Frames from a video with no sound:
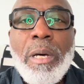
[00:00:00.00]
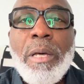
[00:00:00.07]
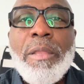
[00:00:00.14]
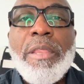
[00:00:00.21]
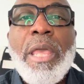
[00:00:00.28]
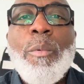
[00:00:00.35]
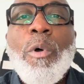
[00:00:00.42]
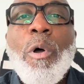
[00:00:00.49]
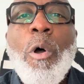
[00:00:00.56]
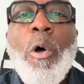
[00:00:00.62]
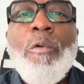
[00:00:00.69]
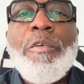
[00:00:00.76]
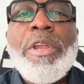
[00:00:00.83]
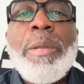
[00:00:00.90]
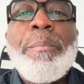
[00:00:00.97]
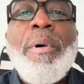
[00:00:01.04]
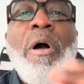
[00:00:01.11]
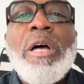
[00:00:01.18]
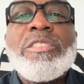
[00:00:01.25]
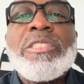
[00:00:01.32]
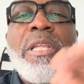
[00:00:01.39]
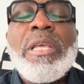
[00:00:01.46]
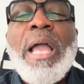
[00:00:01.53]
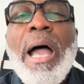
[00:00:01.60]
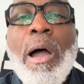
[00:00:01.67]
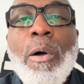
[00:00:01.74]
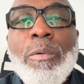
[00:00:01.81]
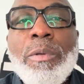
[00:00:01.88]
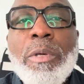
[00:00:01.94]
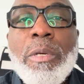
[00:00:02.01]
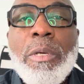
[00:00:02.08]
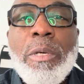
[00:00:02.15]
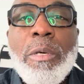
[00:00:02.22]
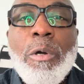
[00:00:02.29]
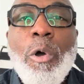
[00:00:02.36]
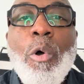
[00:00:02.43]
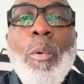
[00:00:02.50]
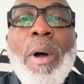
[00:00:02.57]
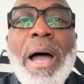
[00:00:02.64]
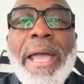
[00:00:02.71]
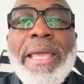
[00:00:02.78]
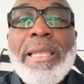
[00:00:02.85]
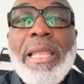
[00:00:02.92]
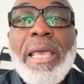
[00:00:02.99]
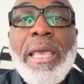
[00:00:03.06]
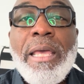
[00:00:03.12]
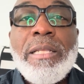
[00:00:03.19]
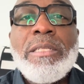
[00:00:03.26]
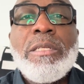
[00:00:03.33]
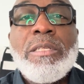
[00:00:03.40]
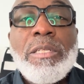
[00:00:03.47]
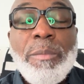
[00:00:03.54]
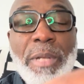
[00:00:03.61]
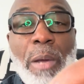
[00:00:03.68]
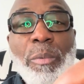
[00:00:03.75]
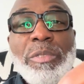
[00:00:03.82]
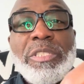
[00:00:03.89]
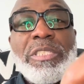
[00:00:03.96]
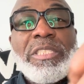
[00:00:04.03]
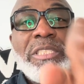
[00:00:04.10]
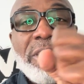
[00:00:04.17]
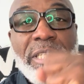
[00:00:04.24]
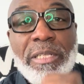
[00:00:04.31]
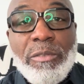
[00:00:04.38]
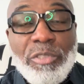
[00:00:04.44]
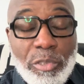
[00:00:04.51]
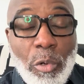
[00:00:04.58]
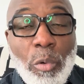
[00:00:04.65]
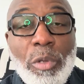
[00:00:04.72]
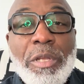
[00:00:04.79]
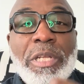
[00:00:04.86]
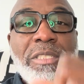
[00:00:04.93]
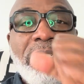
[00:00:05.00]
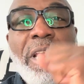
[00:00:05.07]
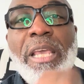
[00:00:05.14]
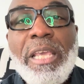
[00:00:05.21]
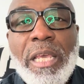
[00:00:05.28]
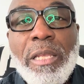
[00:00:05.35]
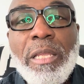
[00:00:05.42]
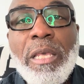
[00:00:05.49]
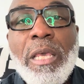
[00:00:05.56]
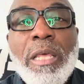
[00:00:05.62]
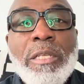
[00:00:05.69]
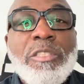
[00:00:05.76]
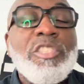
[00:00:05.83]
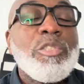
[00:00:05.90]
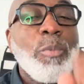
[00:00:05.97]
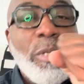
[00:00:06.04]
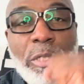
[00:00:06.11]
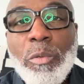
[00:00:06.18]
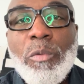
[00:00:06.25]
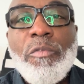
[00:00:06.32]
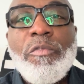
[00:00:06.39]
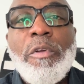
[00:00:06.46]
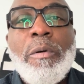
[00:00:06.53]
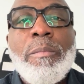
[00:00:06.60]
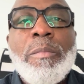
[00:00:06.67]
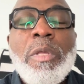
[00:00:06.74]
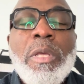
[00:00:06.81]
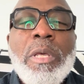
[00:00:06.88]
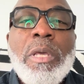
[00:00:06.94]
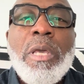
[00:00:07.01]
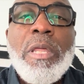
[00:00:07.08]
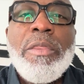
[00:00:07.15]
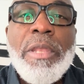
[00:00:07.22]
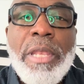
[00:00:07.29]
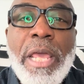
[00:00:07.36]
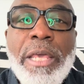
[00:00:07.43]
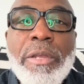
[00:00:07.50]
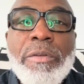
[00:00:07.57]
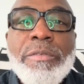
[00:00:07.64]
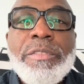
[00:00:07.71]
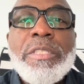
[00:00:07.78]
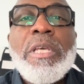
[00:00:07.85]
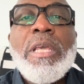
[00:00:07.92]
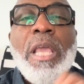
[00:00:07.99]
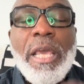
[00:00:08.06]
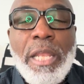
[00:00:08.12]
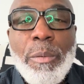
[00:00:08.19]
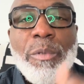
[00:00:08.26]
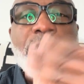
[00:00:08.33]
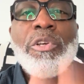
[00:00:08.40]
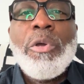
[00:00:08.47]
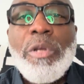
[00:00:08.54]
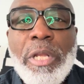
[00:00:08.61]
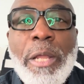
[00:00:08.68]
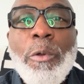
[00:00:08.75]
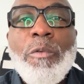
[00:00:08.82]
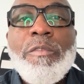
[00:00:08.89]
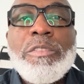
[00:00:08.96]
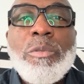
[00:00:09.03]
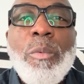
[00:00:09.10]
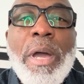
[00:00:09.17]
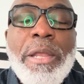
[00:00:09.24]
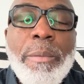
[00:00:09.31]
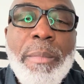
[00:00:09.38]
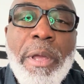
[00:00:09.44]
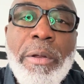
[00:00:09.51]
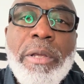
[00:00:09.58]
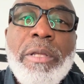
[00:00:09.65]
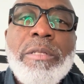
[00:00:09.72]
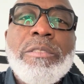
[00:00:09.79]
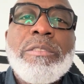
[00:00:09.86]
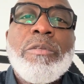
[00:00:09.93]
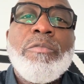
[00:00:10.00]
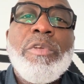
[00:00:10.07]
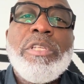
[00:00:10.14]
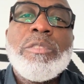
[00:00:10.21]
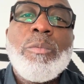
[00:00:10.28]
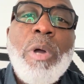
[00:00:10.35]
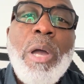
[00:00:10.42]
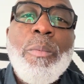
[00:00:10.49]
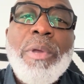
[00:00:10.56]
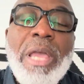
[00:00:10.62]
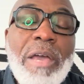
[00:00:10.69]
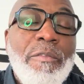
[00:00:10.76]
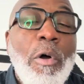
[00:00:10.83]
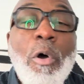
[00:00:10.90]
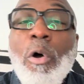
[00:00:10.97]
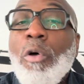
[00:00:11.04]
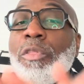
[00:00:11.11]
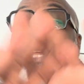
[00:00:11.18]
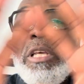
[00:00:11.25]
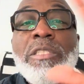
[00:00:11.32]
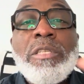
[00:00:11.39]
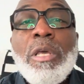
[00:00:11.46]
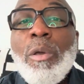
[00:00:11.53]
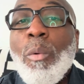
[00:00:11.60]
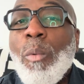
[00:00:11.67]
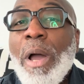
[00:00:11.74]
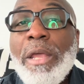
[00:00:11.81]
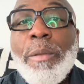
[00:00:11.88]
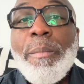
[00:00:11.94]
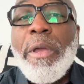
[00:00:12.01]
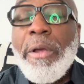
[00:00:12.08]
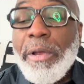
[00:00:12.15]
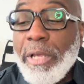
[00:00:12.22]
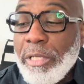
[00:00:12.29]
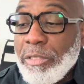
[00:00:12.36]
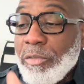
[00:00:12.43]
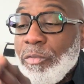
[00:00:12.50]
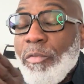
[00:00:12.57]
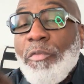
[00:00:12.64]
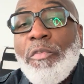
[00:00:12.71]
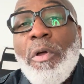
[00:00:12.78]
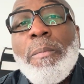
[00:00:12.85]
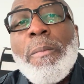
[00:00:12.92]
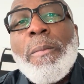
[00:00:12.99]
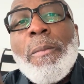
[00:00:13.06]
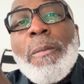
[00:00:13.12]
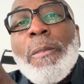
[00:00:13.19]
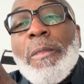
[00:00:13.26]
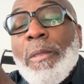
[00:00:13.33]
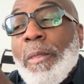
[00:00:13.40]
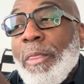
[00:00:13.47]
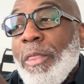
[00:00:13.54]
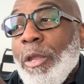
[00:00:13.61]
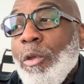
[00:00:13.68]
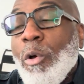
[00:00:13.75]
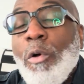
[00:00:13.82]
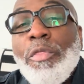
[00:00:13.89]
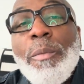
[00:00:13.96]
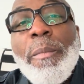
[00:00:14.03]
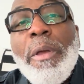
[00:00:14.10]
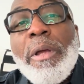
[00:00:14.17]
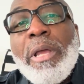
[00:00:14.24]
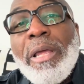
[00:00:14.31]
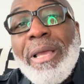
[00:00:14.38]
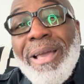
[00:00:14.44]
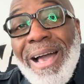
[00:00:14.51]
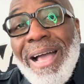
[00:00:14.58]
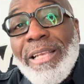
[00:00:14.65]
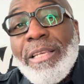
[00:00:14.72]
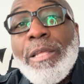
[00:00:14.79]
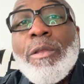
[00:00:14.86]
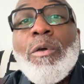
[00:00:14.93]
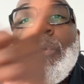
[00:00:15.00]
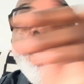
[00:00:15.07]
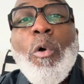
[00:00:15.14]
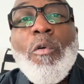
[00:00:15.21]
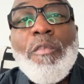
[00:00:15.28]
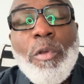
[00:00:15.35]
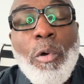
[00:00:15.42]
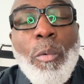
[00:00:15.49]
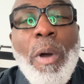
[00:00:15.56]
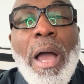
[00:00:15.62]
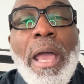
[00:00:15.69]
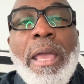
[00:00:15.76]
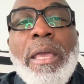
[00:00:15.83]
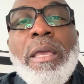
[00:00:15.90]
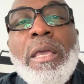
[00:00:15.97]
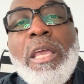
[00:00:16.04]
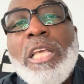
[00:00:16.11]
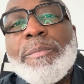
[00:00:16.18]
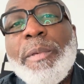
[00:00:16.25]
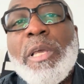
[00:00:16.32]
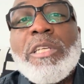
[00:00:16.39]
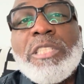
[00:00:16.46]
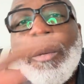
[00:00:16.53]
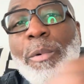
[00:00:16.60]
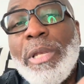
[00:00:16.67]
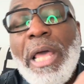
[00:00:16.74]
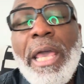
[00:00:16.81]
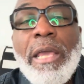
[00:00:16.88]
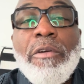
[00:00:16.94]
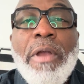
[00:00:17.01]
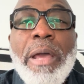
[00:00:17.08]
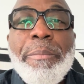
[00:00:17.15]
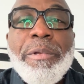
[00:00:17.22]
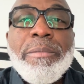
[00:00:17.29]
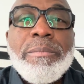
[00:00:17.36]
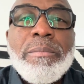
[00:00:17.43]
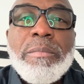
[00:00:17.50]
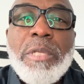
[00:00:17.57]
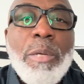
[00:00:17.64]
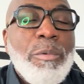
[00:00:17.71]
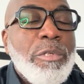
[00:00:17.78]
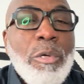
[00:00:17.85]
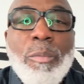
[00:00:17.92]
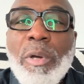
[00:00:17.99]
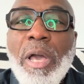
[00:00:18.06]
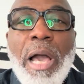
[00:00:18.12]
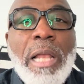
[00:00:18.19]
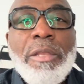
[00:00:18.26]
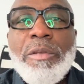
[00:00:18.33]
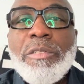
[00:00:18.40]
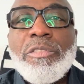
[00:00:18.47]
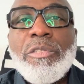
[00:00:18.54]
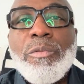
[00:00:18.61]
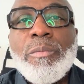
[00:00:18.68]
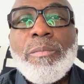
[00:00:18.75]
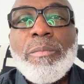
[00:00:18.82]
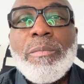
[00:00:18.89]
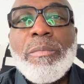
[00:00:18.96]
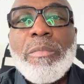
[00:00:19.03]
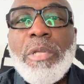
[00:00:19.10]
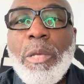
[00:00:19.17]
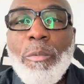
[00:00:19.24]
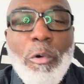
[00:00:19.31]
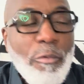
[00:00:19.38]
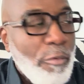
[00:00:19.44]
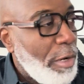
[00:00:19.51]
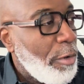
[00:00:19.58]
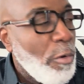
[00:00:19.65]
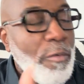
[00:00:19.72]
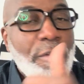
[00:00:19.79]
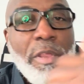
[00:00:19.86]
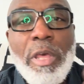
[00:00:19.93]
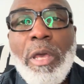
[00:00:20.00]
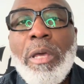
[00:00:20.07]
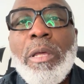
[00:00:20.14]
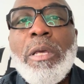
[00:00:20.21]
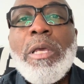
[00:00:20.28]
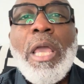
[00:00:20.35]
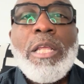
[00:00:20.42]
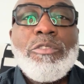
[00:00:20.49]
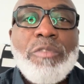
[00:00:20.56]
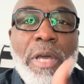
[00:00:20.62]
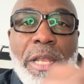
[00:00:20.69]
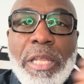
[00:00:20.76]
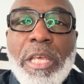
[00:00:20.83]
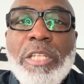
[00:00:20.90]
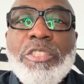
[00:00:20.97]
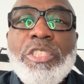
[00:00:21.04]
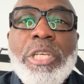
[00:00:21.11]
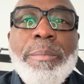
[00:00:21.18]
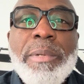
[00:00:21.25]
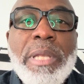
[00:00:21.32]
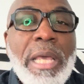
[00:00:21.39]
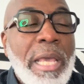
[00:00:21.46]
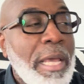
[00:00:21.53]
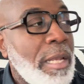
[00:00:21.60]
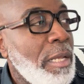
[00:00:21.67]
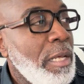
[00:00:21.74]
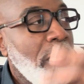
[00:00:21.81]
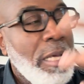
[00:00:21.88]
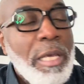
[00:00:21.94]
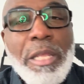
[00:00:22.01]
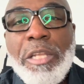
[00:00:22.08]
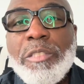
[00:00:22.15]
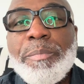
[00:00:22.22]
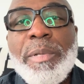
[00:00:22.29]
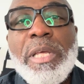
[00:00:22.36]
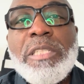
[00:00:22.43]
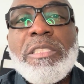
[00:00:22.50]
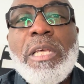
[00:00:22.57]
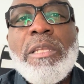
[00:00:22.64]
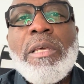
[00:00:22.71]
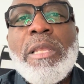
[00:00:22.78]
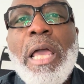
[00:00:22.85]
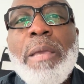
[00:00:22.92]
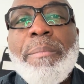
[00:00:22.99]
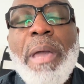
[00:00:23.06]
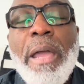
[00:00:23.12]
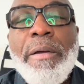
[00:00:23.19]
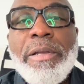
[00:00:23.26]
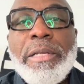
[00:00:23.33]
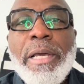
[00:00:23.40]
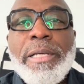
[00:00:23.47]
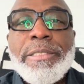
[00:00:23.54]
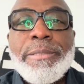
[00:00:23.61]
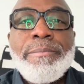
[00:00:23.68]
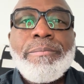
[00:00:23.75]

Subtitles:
they were already parceling out Hawaiian land that was still stolen and taken and swindled from the natives, and they were turning that over to white Americans. The reason why we have all these white Americans from the North American continent over in Hawaii is because they were land grabbing. They were doing what colonists do. They were running over there and trying to get cheap land in this place that looked like paradise.